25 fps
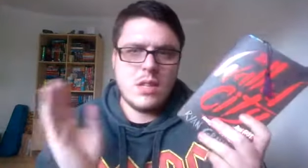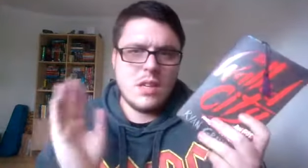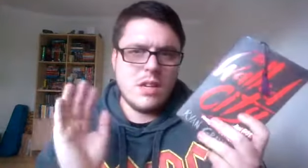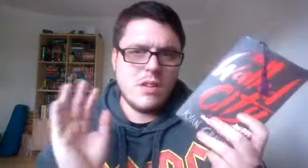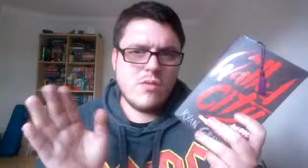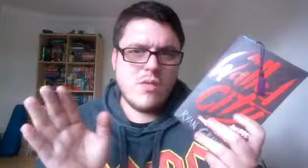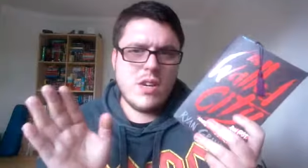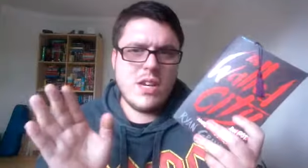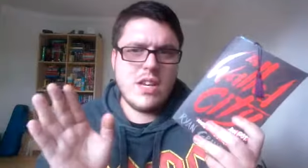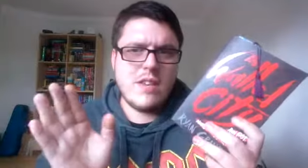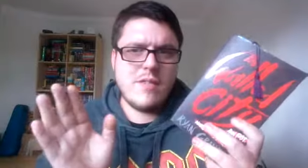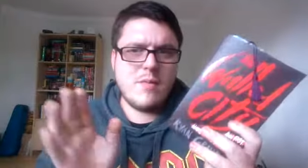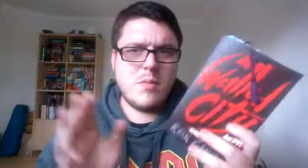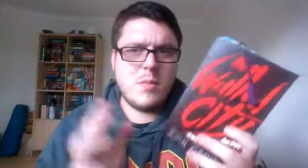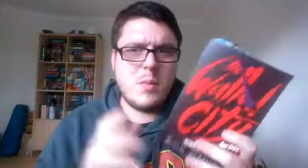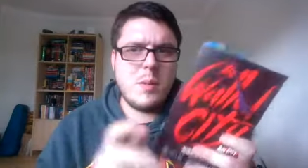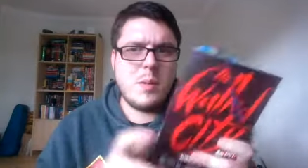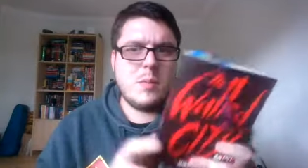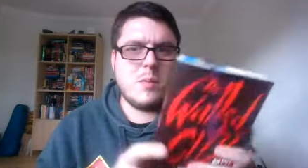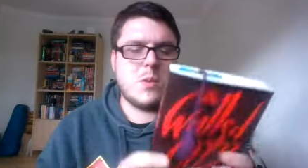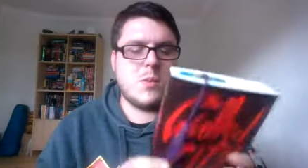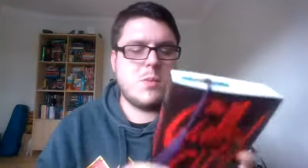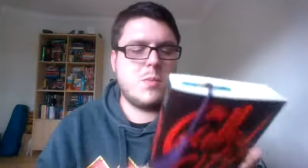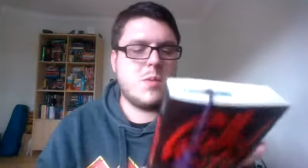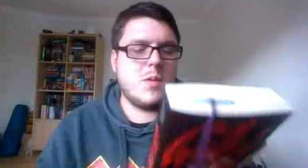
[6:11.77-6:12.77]
three different
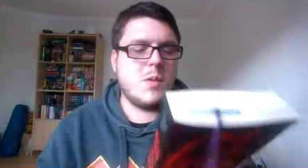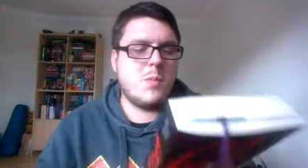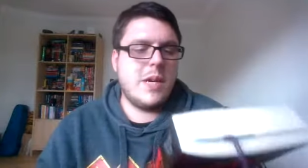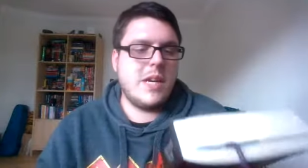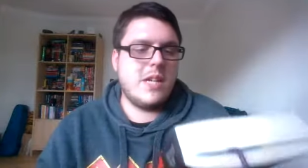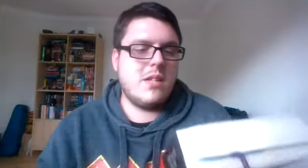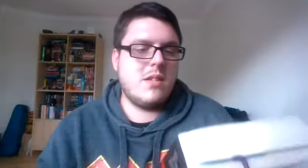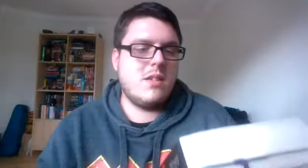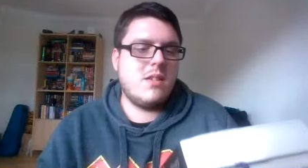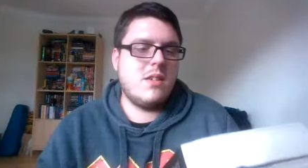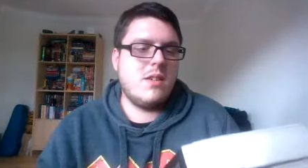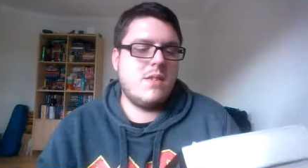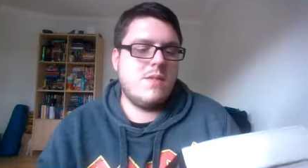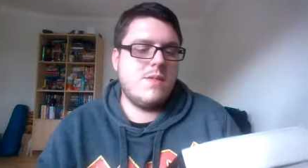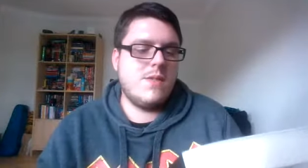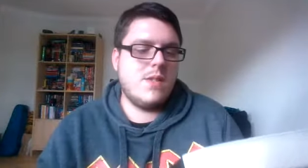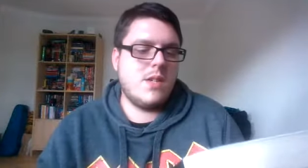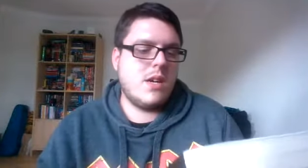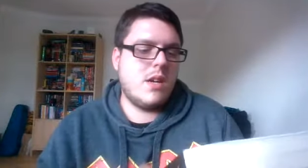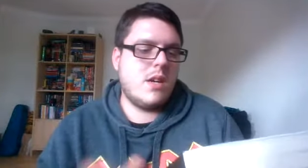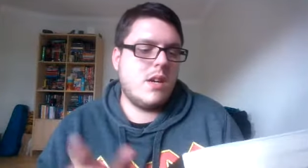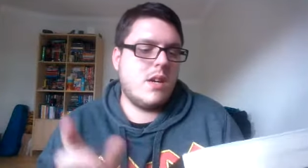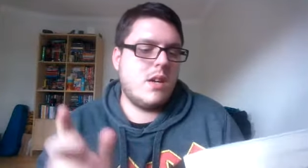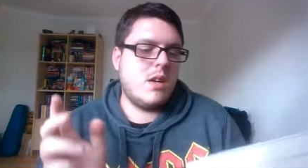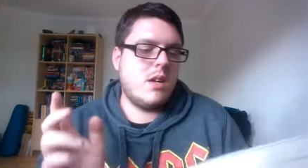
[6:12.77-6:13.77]
people's perspectives
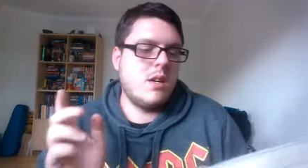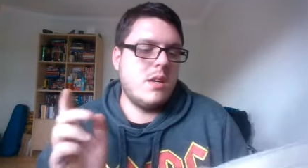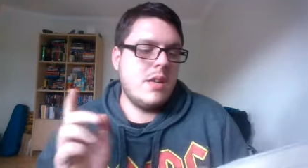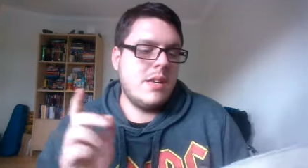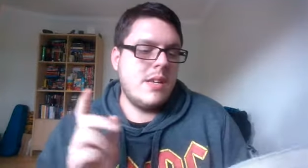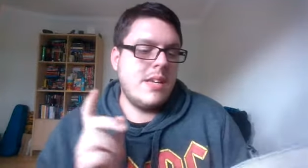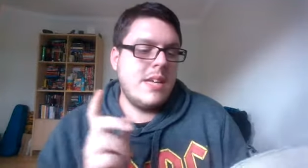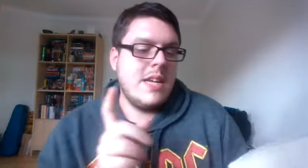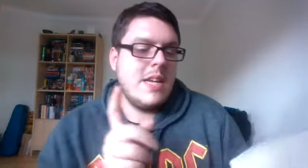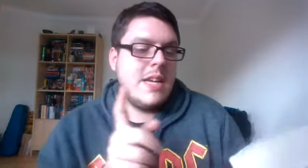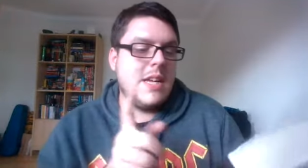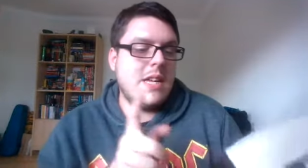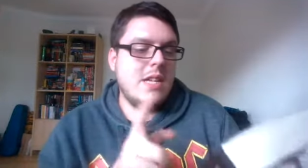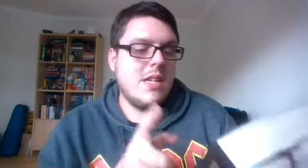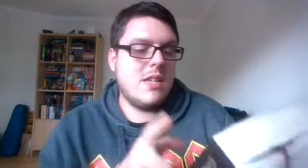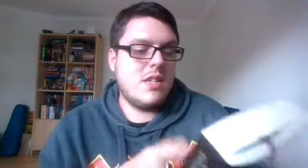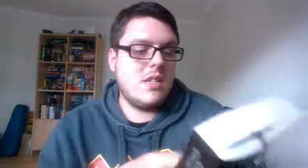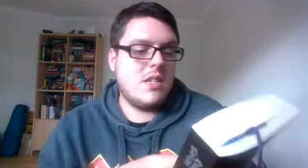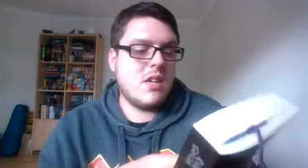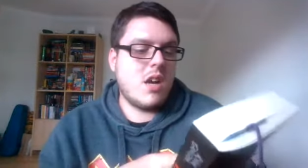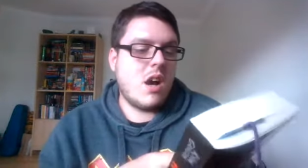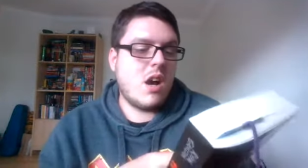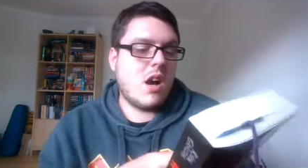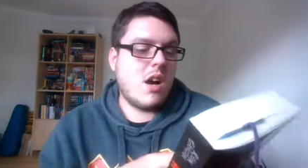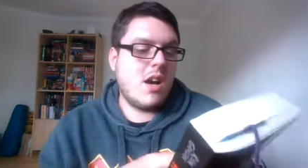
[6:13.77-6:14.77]
uh,
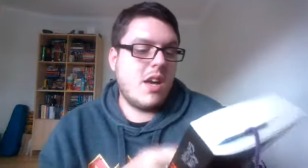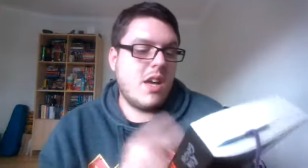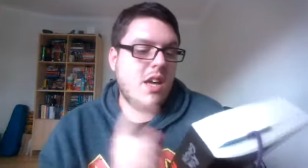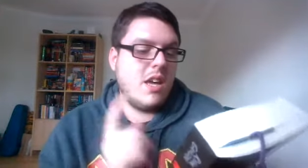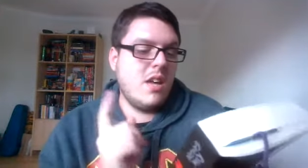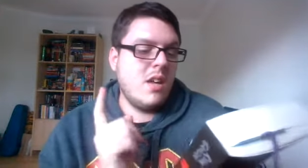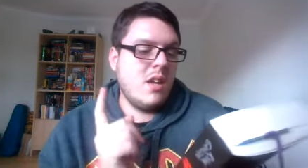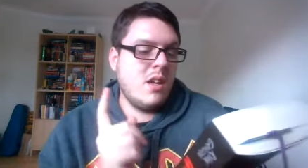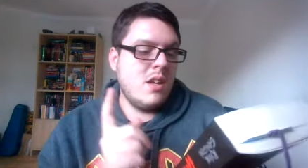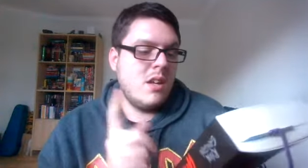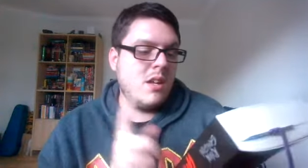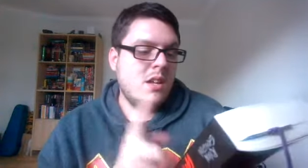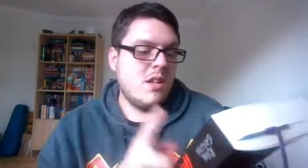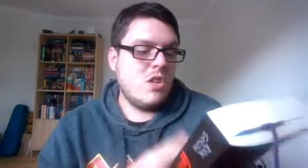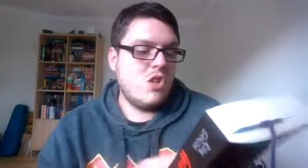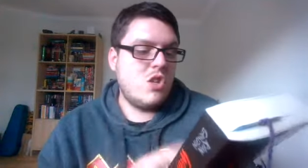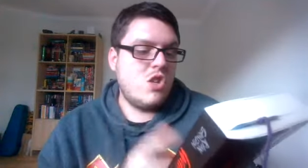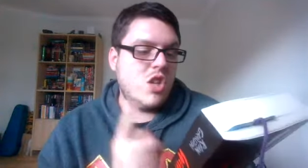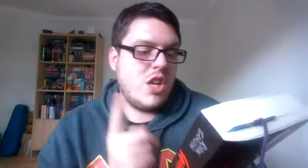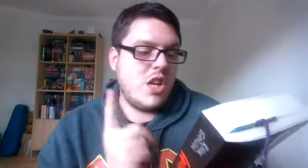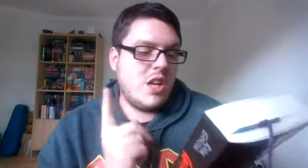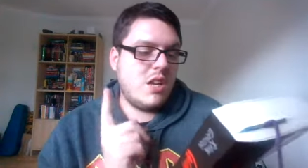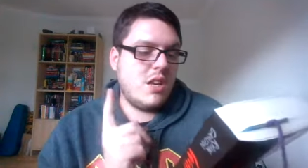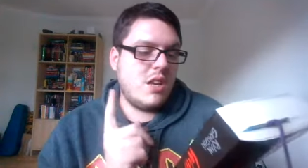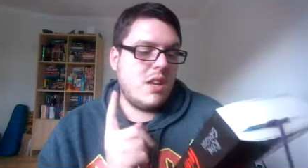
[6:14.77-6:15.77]
Dai,
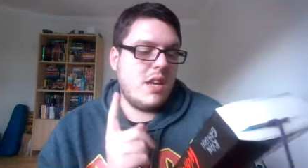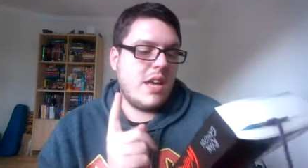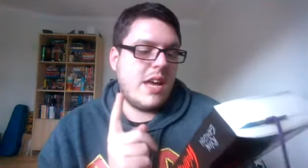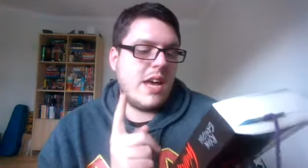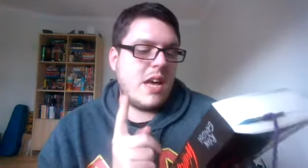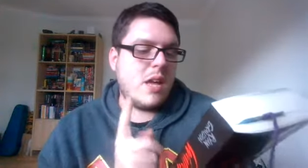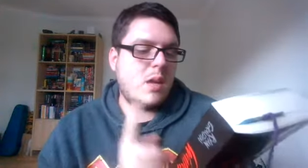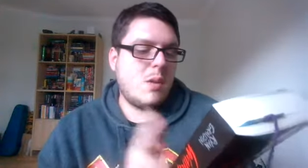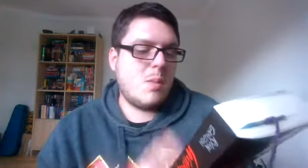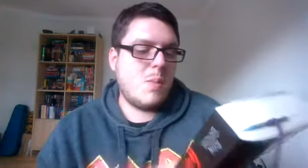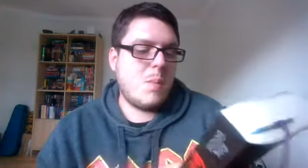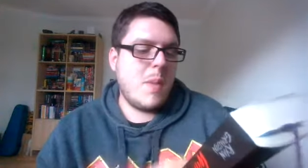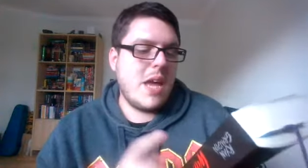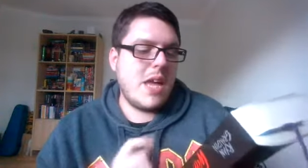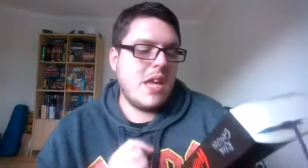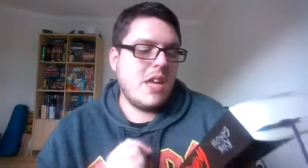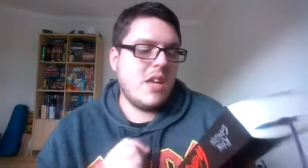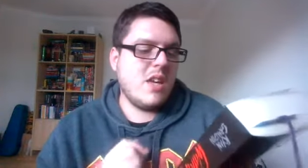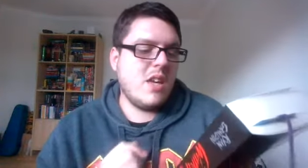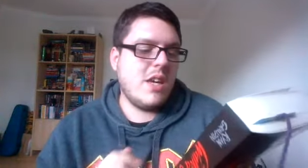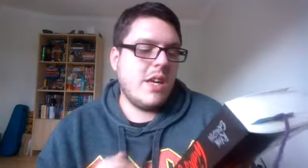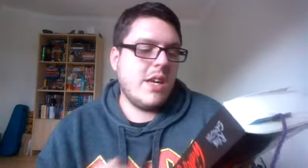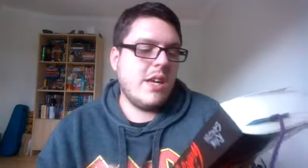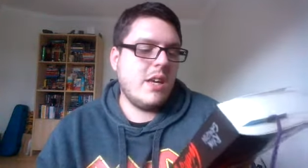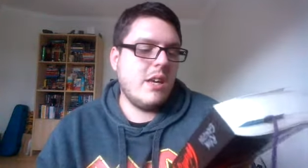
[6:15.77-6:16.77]
Jin, and Mei
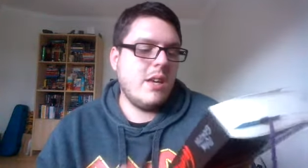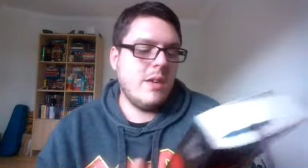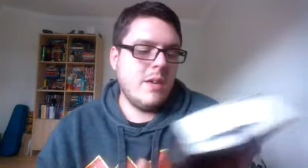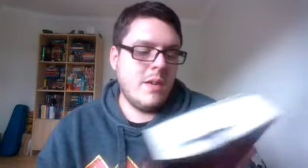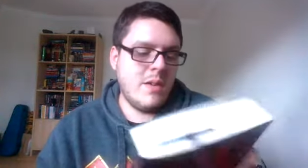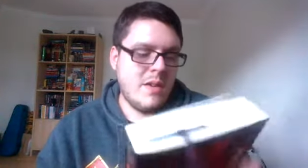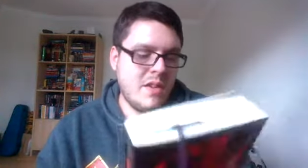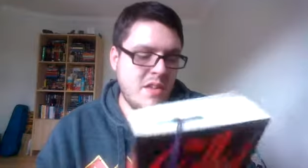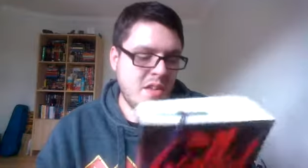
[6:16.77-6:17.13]
Yee.